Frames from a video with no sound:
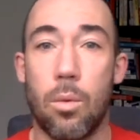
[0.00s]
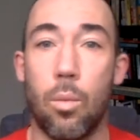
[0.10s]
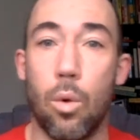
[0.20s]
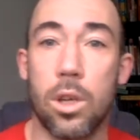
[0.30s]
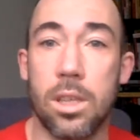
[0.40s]

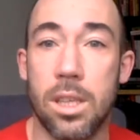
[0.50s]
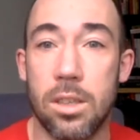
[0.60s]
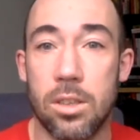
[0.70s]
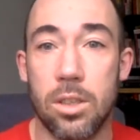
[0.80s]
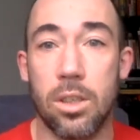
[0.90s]
what you need
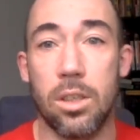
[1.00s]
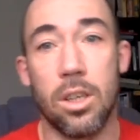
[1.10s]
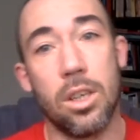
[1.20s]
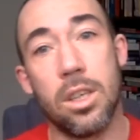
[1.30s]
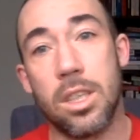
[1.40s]
to
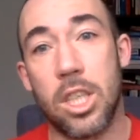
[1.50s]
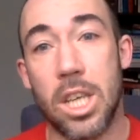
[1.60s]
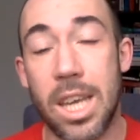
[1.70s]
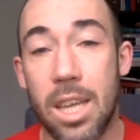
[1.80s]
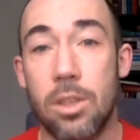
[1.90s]

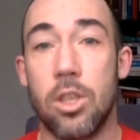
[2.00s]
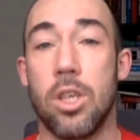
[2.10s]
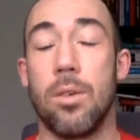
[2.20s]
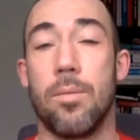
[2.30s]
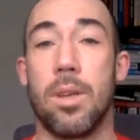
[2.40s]
change.